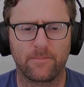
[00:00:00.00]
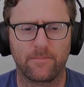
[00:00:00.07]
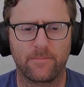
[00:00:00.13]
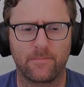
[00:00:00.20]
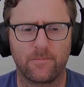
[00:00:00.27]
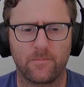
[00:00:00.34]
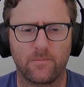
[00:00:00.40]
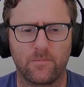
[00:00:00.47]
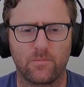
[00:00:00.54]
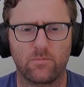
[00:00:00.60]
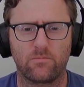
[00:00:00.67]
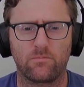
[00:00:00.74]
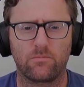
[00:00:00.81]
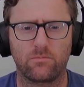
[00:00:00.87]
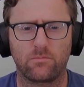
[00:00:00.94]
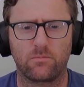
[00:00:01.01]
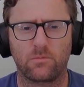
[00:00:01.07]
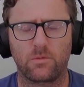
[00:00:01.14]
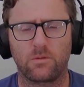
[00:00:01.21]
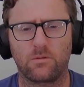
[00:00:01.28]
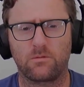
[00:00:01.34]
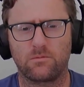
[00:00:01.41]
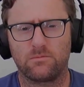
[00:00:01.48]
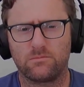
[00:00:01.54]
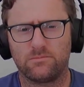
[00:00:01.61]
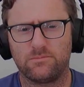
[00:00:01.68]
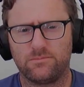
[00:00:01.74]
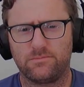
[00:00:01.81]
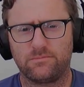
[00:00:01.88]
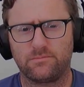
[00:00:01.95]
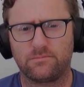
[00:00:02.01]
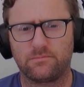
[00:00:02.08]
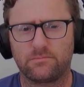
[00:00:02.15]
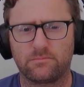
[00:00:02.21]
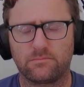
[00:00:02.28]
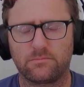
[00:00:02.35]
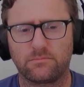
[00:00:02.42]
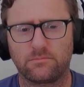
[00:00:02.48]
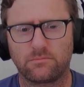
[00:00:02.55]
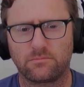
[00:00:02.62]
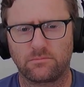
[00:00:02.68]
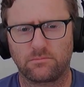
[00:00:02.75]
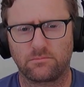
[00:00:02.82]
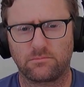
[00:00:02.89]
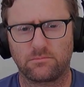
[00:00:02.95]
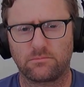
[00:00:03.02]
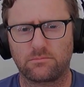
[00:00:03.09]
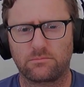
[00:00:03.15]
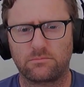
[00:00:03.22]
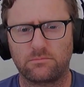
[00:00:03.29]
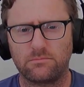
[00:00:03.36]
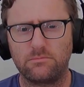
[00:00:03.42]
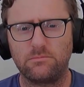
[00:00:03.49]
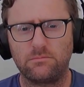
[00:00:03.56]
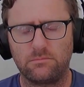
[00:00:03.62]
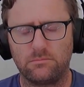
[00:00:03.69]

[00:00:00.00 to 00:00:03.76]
This person isn't speaking.